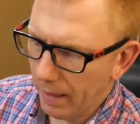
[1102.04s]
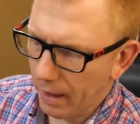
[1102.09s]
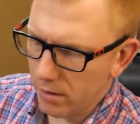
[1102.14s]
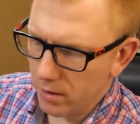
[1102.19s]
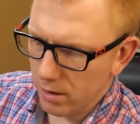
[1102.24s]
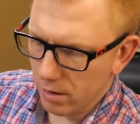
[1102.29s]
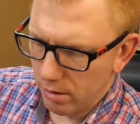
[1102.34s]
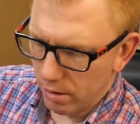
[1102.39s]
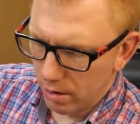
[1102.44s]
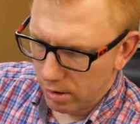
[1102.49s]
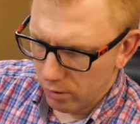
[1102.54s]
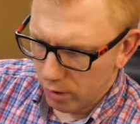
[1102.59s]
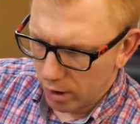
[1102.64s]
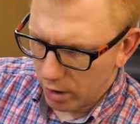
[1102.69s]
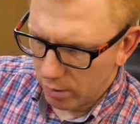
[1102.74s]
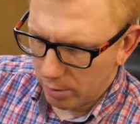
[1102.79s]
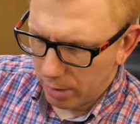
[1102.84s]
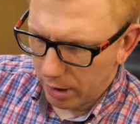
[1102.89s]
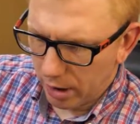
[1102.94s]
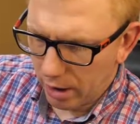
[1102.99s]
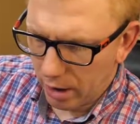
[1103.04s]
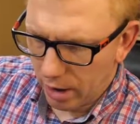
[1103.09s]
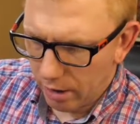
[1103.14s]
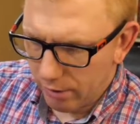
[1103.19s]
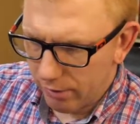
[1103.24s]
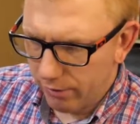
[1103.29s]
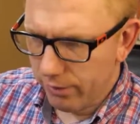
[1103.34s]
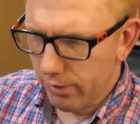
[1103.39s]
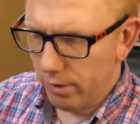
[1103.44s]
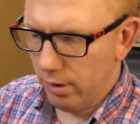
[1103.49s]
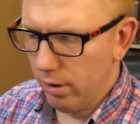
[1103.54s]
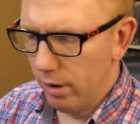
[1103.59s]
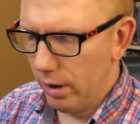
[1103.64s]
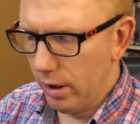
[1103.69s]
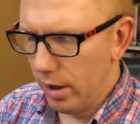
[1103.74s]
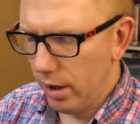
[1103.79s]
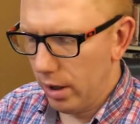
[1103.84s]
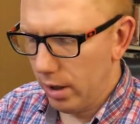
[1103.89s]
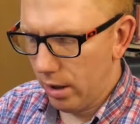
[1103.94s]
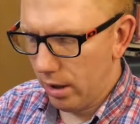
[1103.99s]
So I'll try to be careful
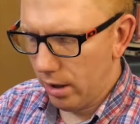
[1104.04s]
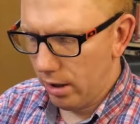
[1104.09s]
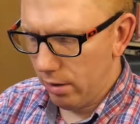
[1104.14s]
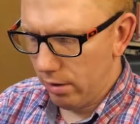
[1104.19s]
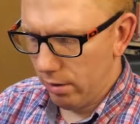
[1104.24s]
and